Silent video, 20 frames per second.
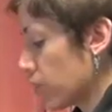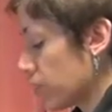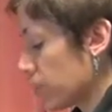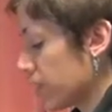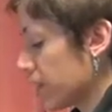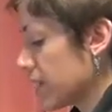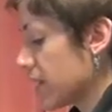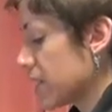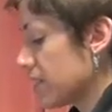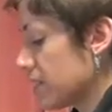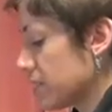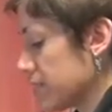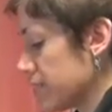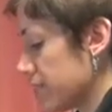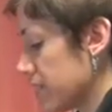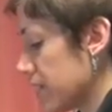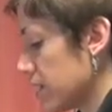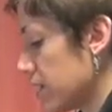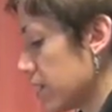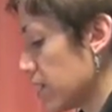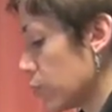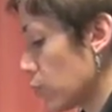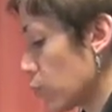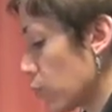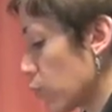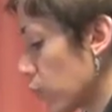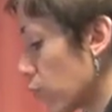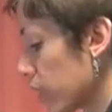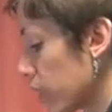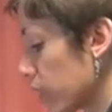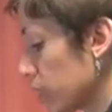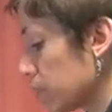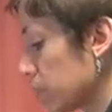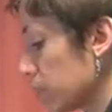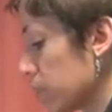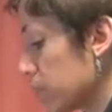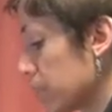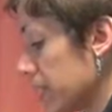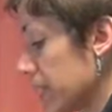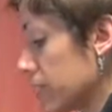they're beginning to feed on
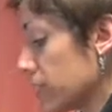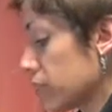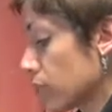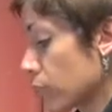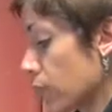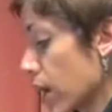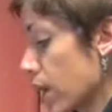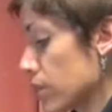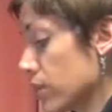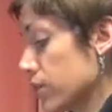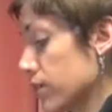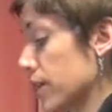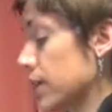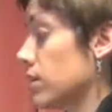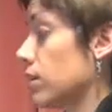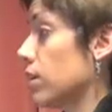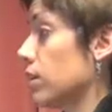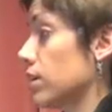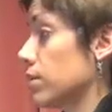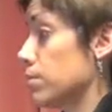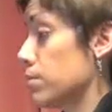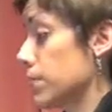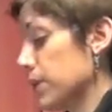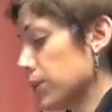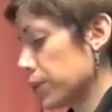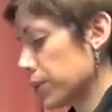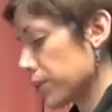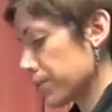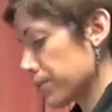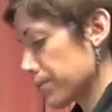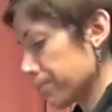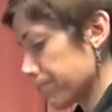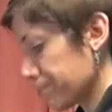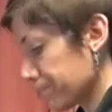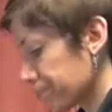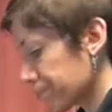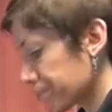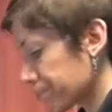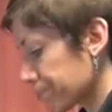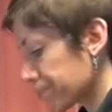real meat rather than on milk.
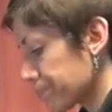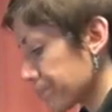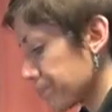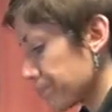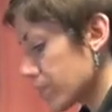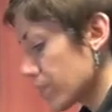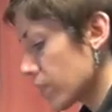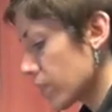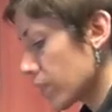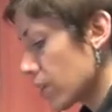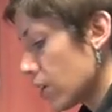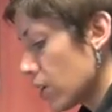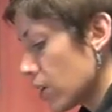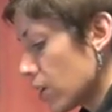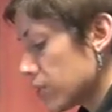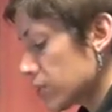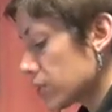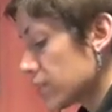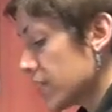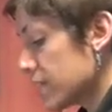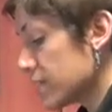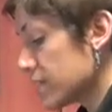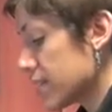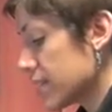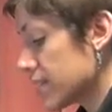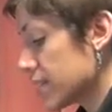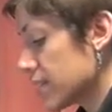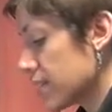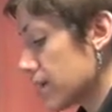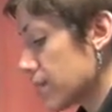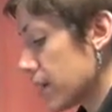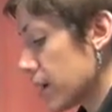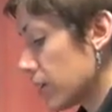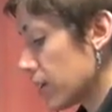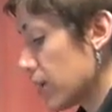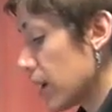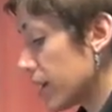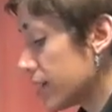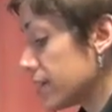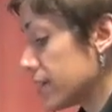So let's think
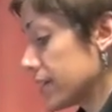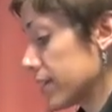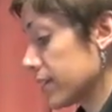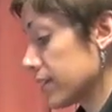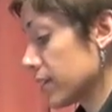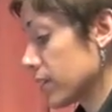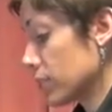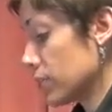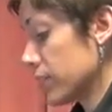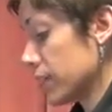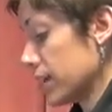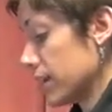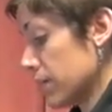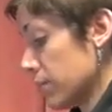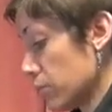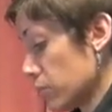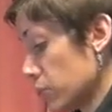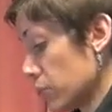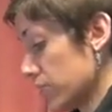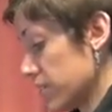about hunting a little bit in more